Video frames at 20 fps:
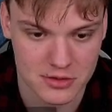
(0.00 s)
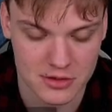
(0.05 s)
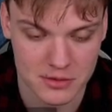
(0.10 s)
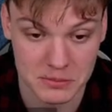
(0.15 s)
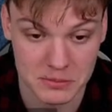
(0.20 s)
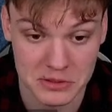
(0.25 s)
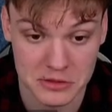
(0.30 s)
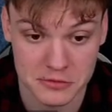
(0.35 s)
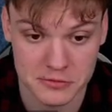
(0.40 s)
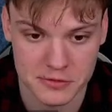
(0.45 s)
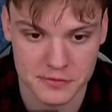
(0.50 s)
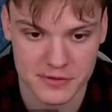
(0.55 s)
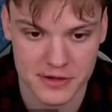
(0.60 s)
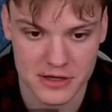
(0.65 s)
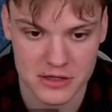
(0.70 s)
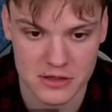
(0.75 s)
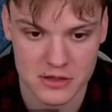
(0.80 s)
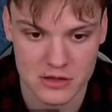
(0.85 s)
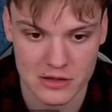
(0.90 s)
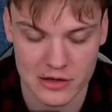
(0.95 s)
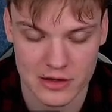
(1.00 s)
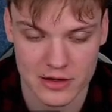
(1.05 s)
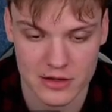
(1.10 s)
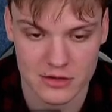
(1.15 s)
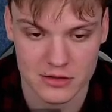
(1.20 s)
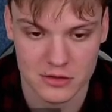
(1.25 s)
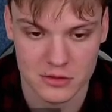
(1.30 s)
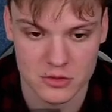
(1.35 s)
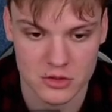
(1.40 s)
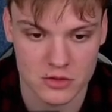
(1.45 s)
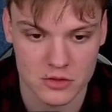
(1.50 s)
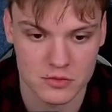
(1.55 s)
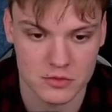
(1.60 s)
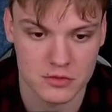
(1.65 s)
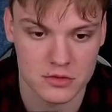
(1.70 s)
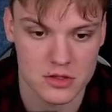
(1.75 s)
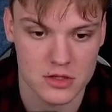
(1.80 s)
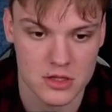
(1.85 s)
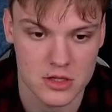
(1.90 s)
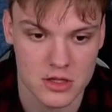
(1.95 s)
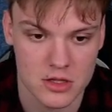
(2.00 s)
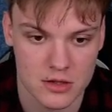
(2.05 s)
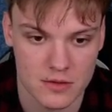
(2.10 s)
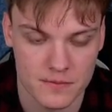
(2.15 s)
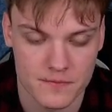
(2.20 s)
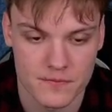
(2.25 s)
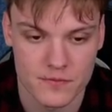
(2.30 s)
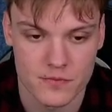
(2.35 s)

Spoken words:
a bit of a funnier line, going for the